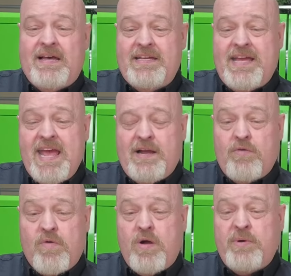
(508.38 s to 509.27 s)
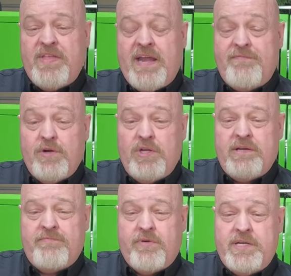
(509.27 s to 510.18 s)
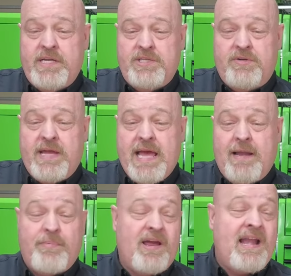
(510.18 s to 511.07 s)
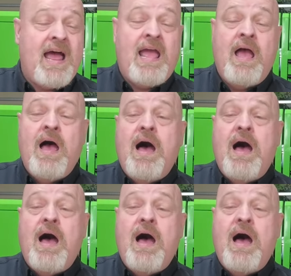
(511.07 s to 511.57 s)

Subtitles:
You can't go wrong with that if you're looking for a digital caliper, and I